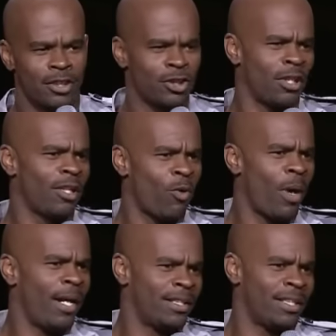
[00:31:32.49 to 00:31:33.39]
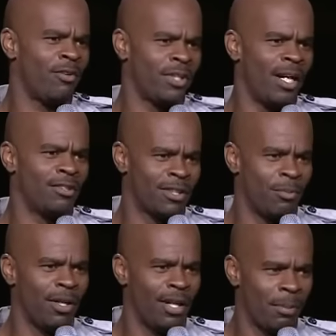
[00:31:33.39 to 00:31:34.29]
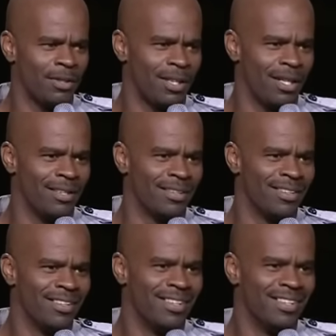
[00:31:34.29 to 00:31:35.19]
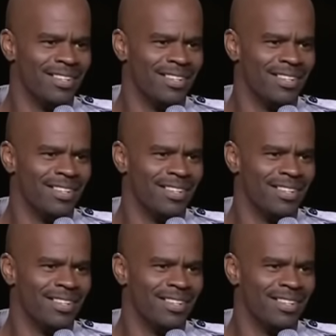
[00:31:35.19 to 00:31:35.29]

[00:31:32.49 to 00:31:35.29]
Sit your little Wyatt self down somewhere. How about that?